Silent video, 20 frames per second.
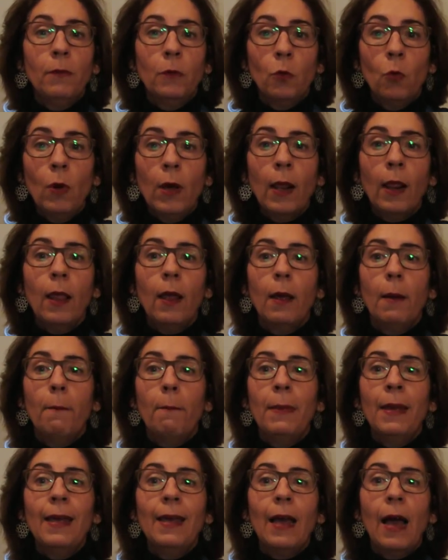will
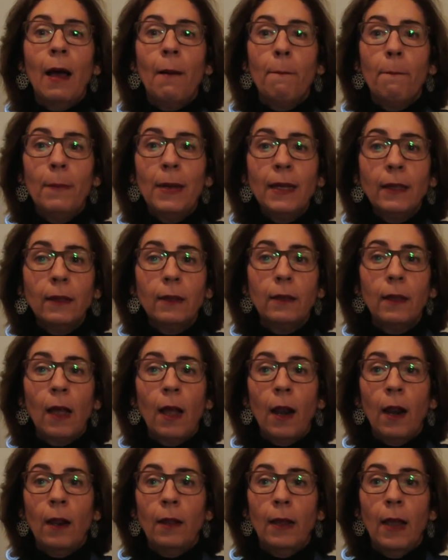be a
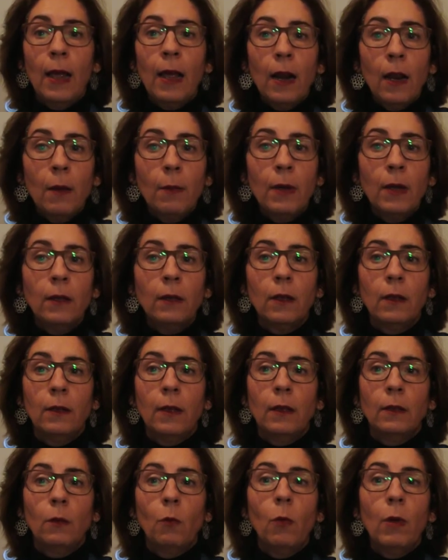vital element
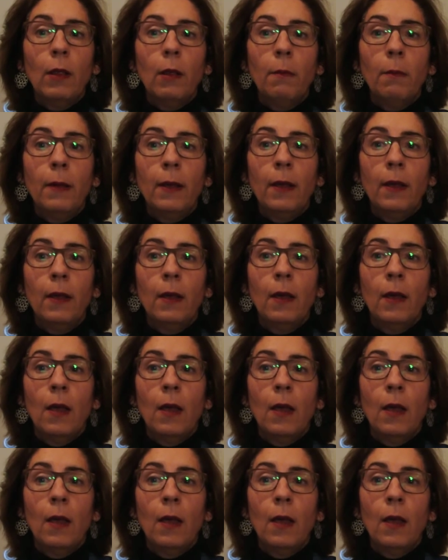that will be